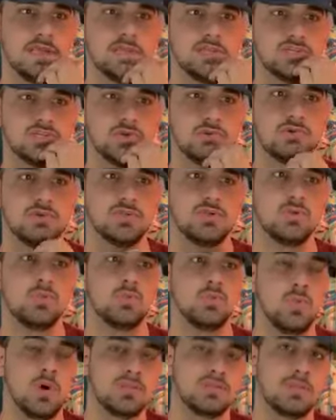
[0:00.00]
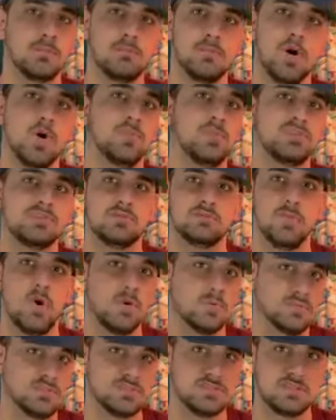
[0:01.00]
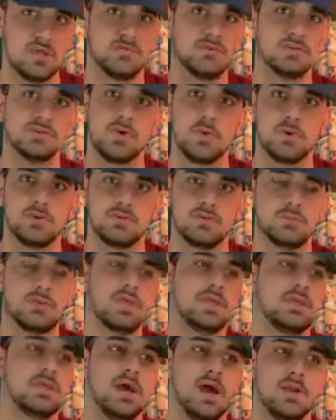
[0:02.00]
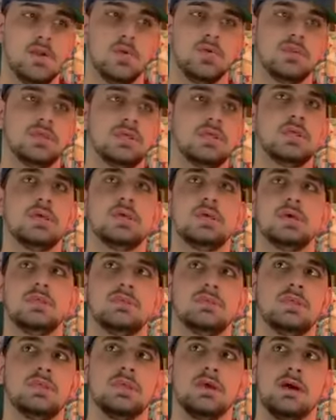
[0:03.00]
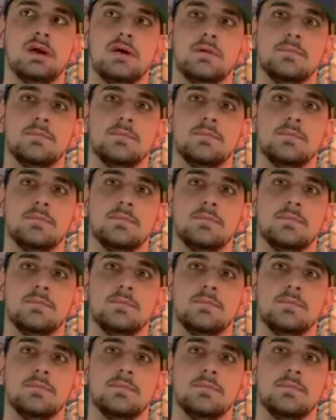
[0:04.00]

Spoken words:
showing you what the moment-to-moment stuff is going to be. Not only the